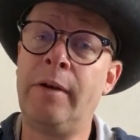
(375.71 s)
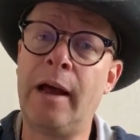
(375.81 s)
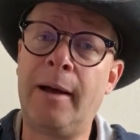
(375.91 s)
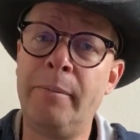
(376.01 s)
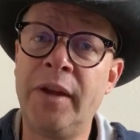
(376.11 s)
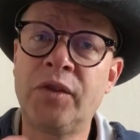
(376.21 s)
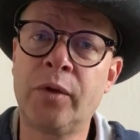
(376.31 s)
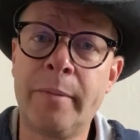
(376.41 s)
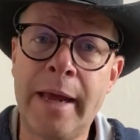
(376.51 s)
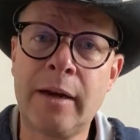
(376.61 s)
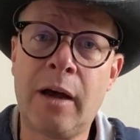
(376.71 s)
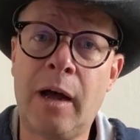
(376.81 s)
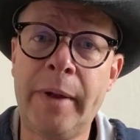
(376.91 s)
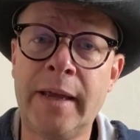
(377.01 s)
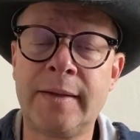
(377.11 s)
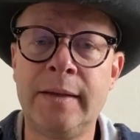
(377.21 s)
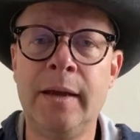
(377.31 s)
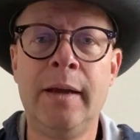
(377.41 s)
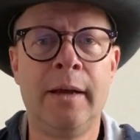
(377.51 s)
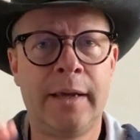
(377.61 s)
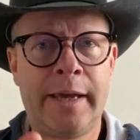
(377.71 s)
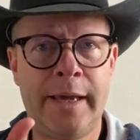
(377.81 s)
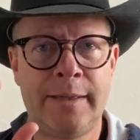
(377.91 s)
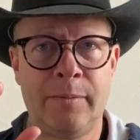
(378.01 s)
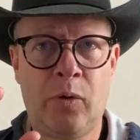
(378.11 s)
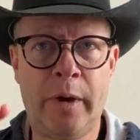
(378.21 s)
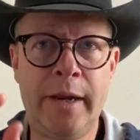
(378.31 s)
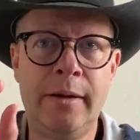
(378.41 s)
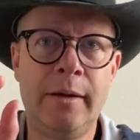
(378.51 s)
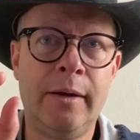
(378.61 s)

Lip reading: not Mystery Men Comics. Case in point,